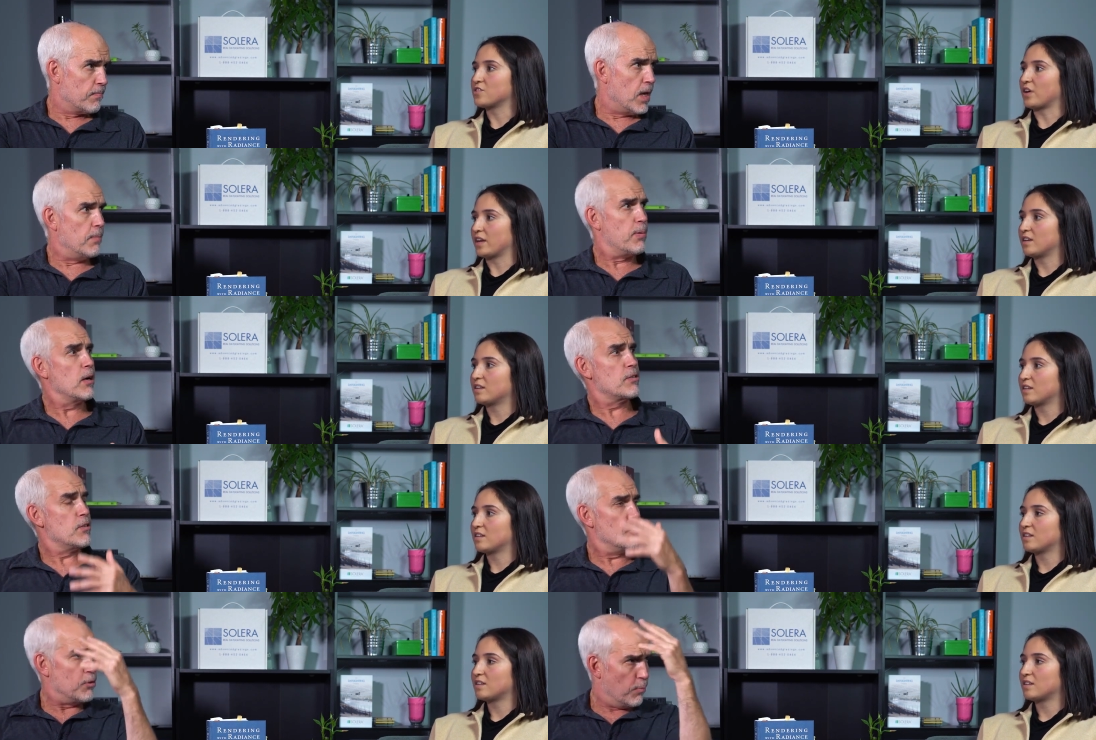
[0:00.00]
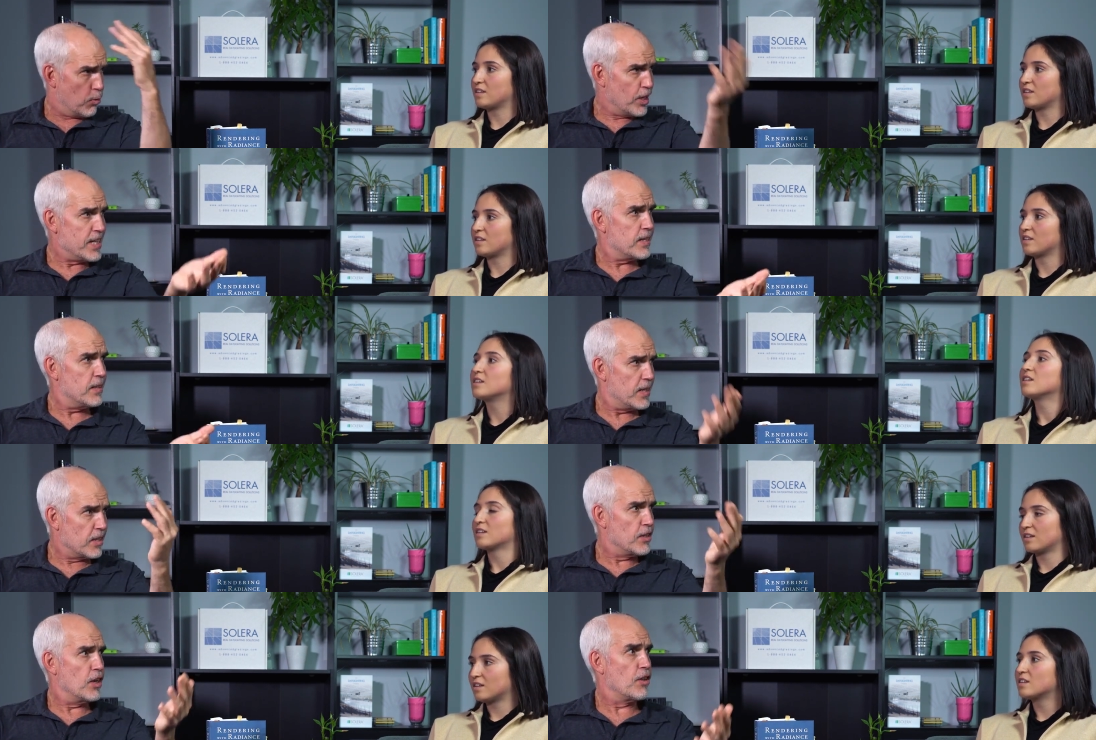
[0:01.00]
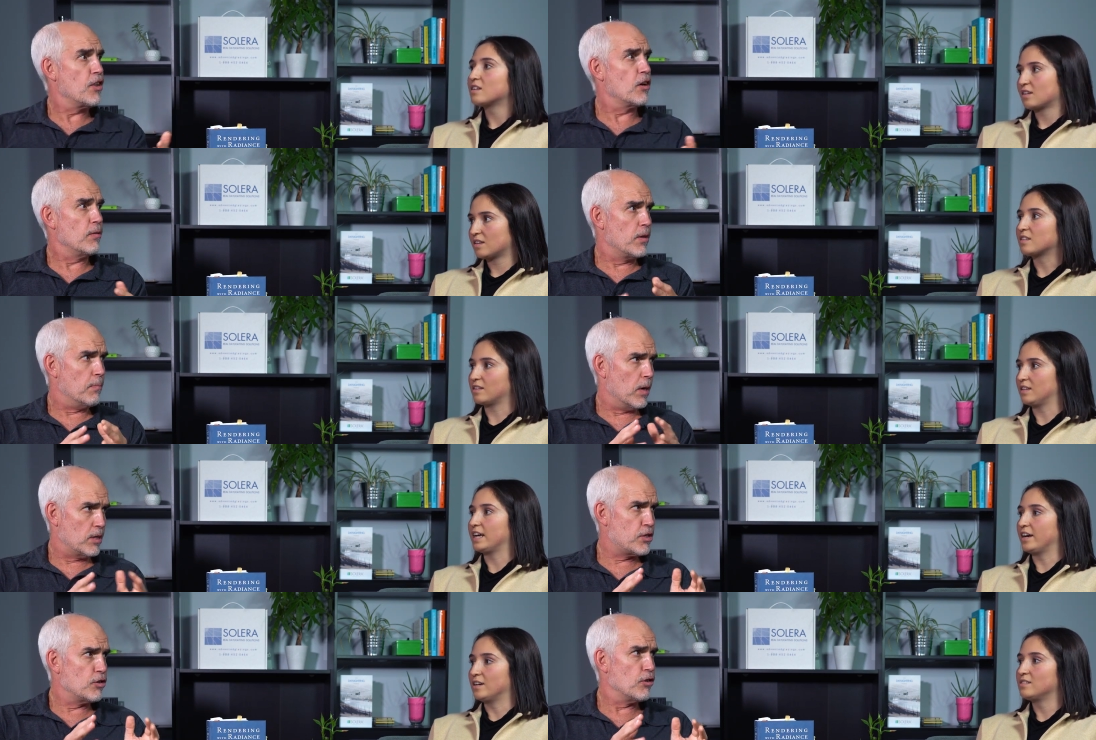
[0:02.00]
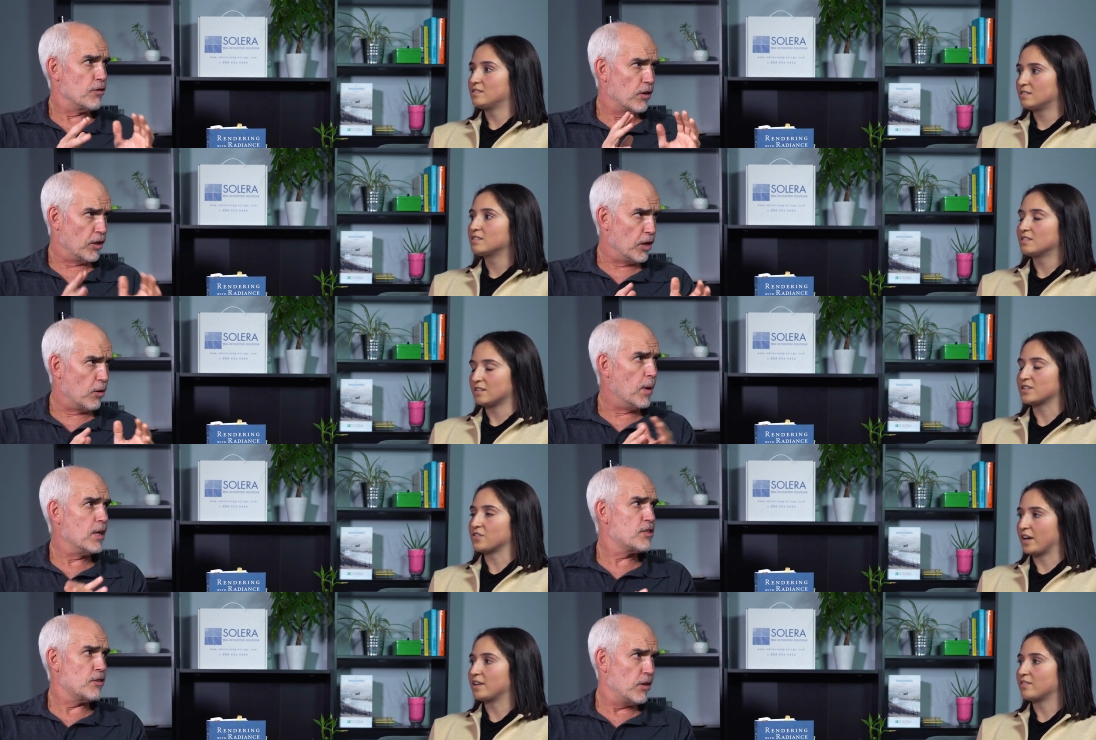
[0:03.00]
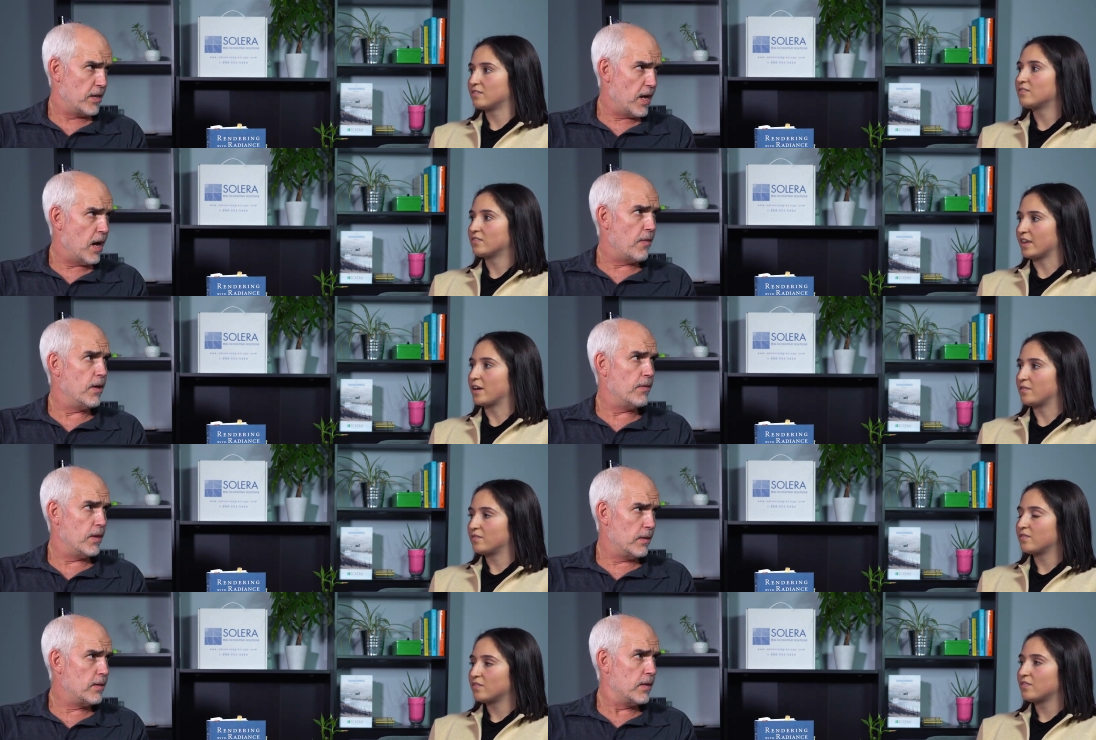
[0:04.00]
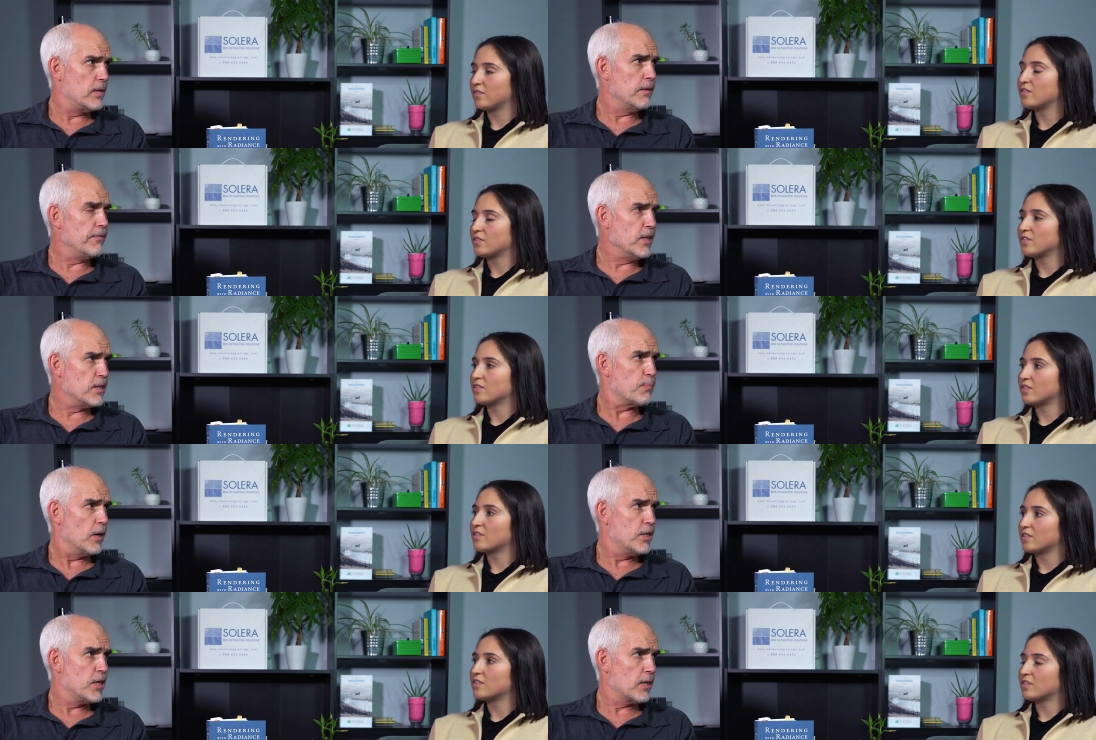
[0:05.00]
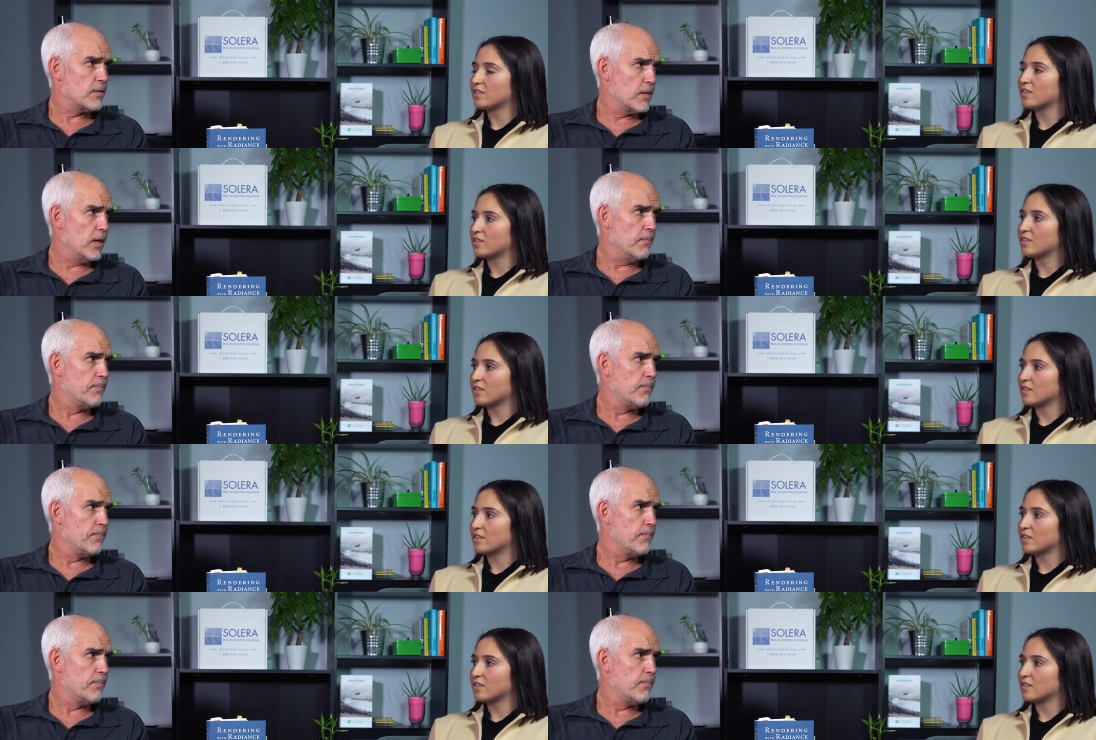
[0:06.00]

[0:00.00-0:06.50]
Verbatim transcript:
Speaker 1: Right. And parts that are too bright, like the the, the, the monster, glare. the glare That's monster, right. yeah, yeah. That, that defeats projects, yeah,